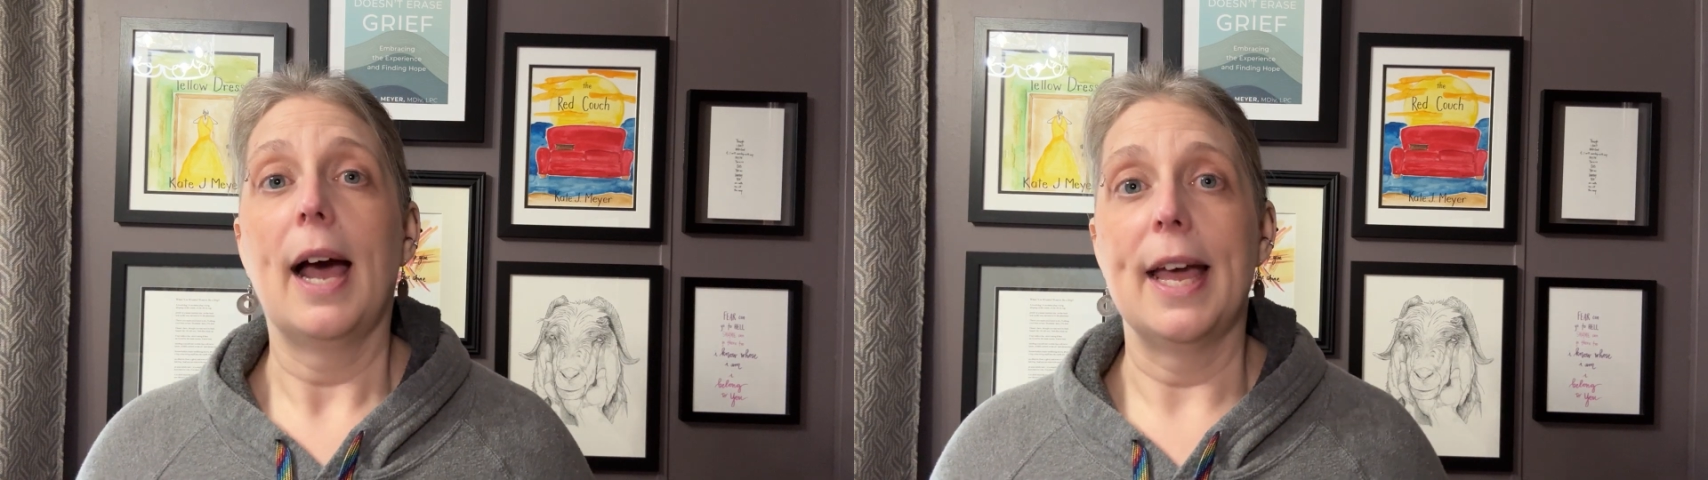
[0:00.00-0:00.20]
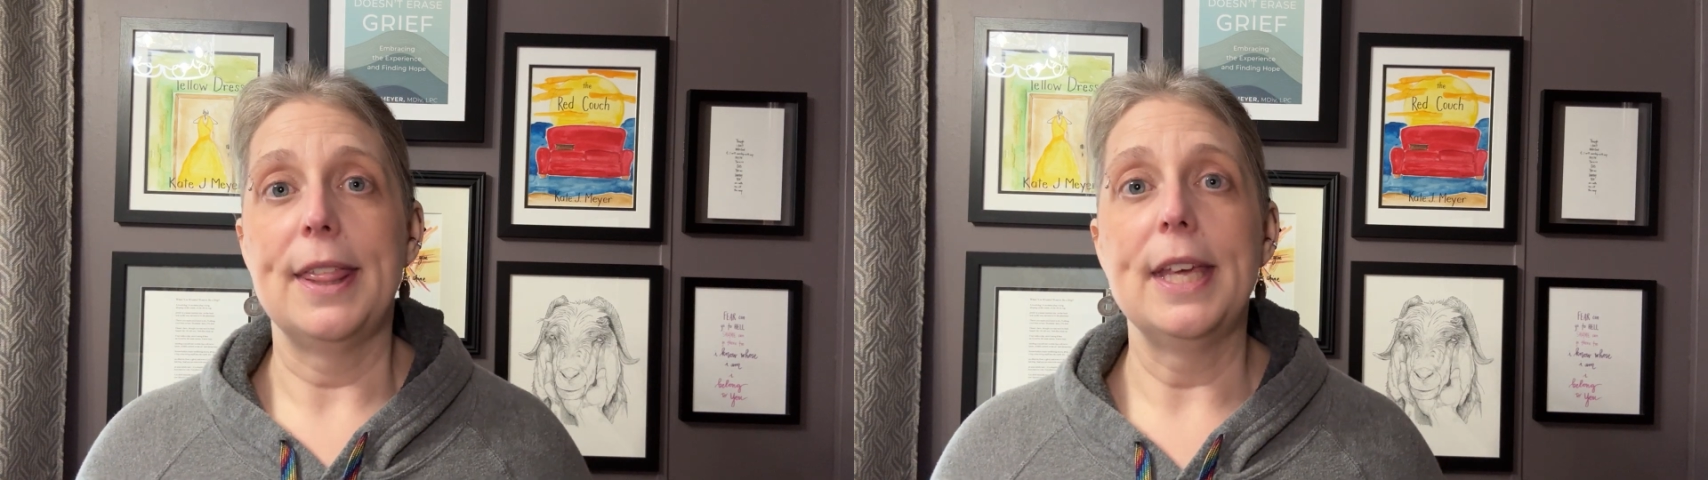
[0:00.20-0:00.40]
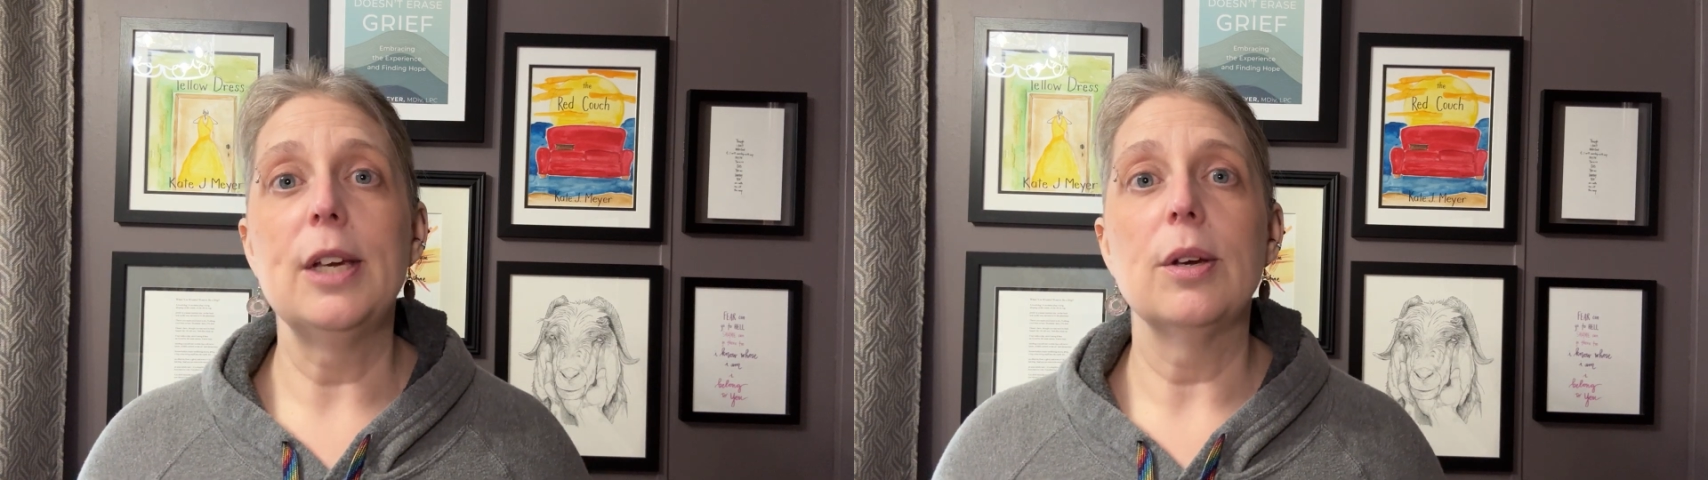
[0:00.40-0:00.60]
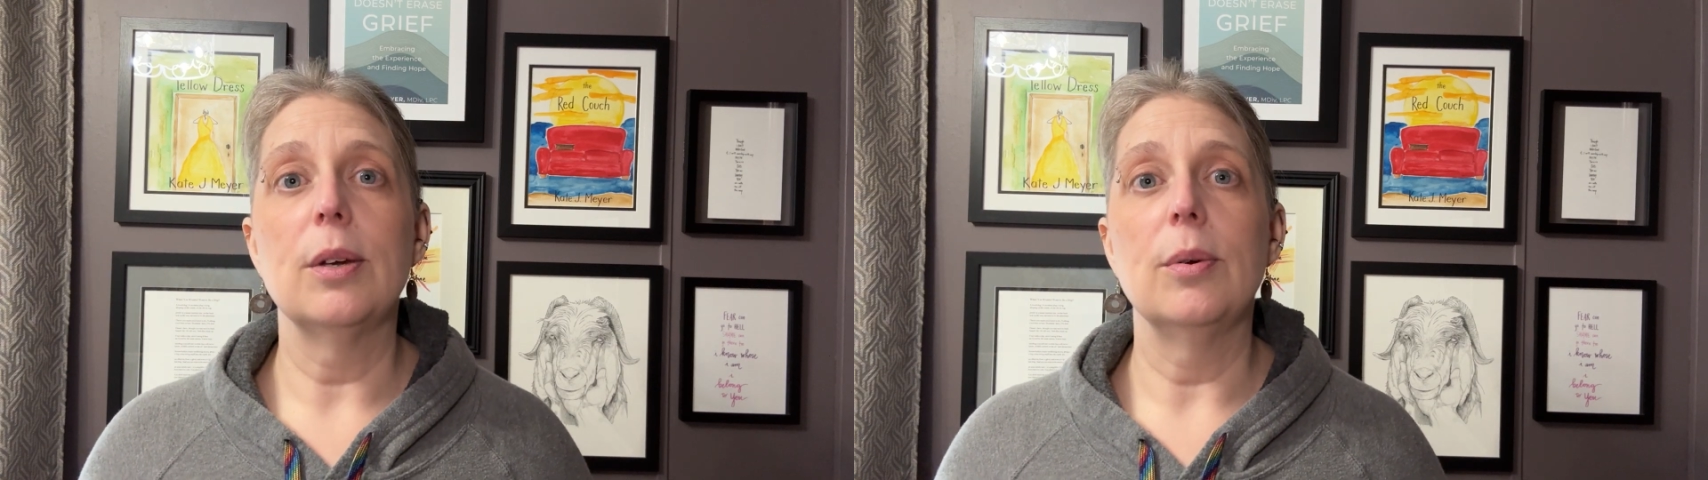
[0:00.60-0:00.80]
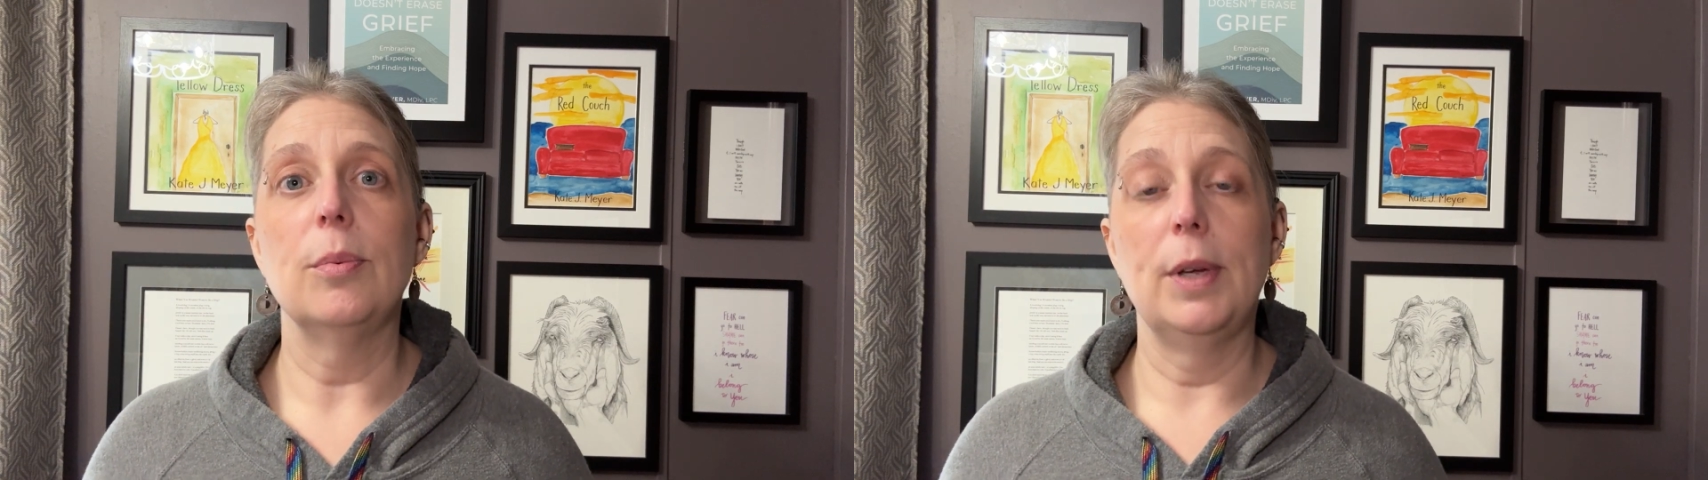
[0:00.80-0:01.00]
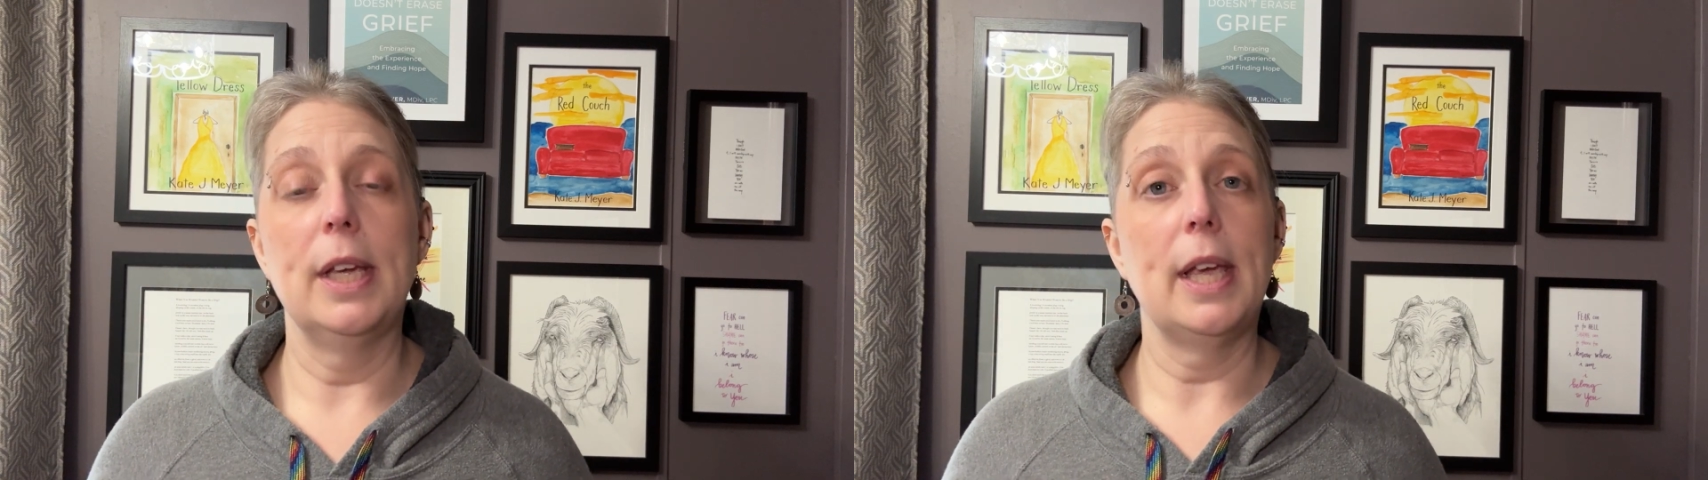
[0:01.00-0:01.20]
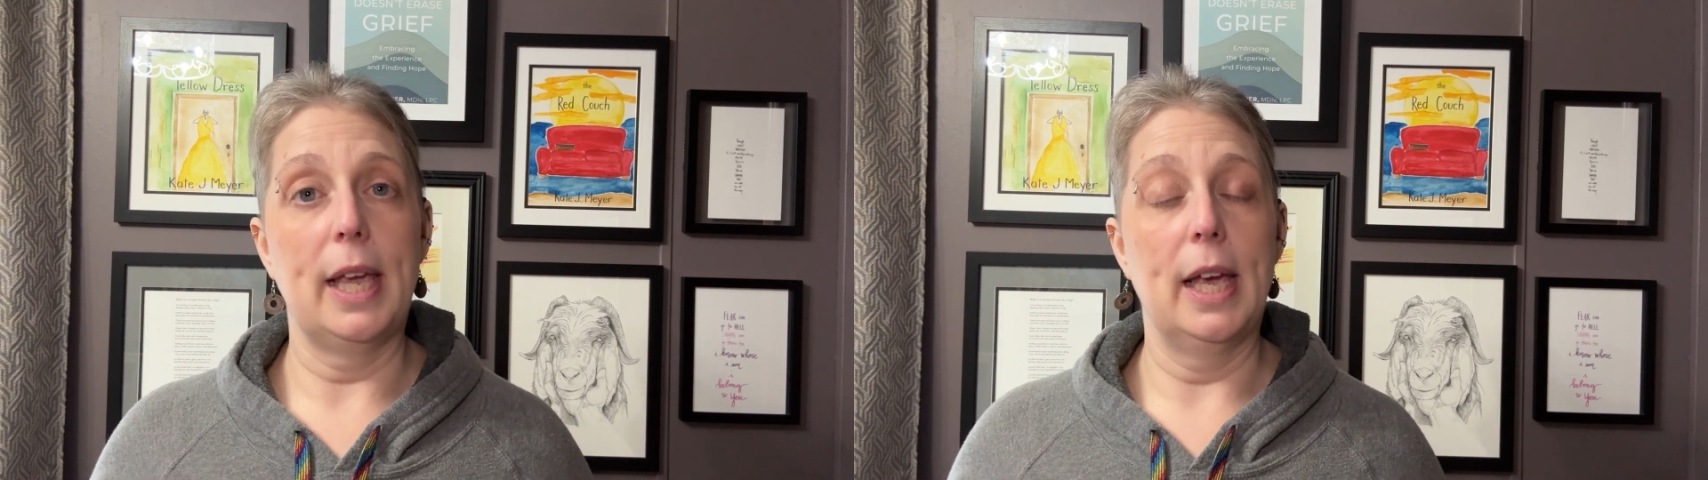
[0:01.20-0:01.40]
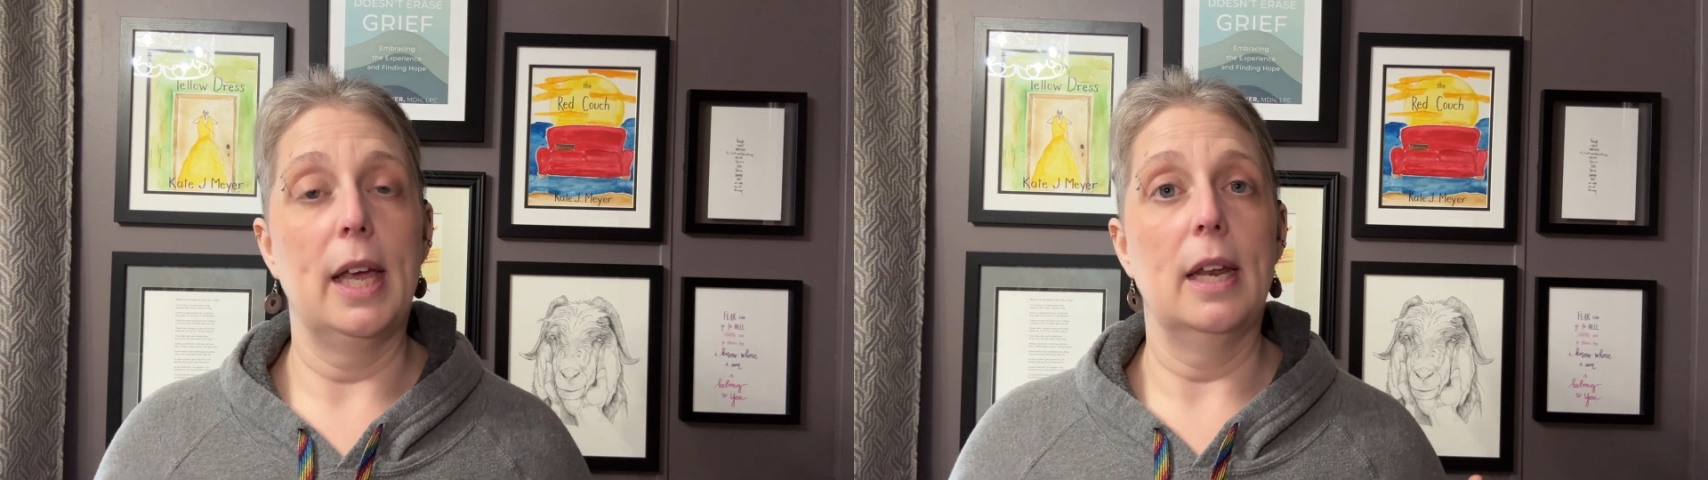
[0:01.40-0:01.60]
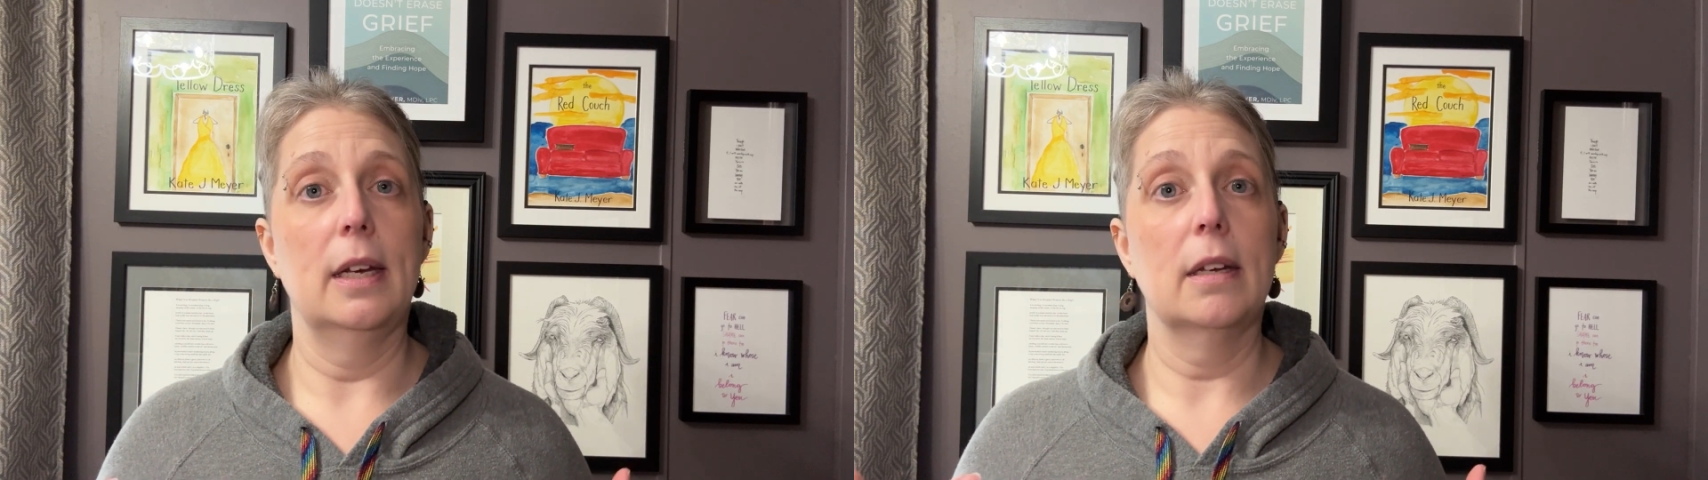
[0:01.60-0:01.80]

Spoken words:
I think we can